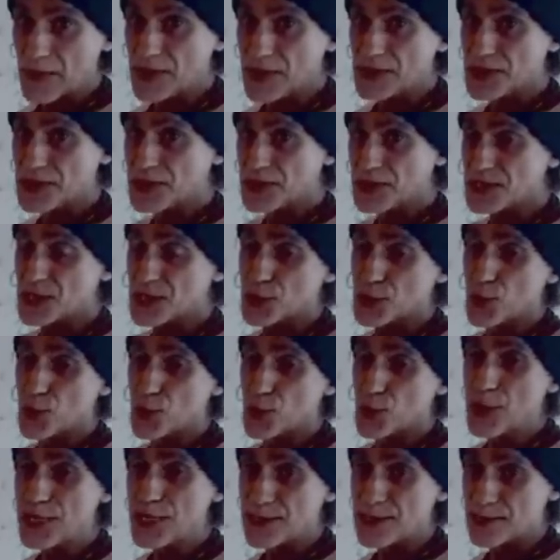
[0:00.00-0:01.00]
This is the
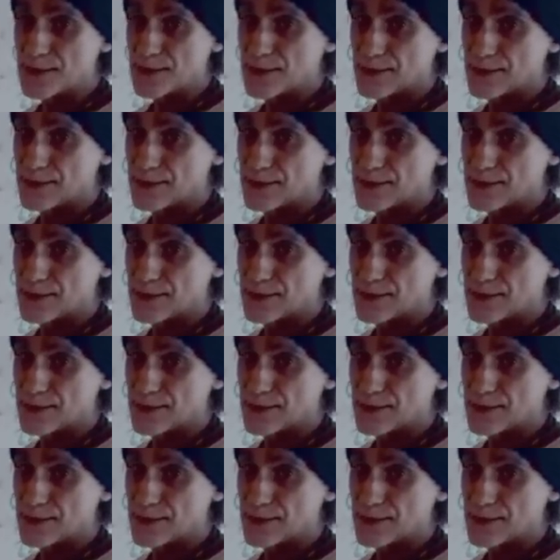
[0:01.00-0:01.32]
twin.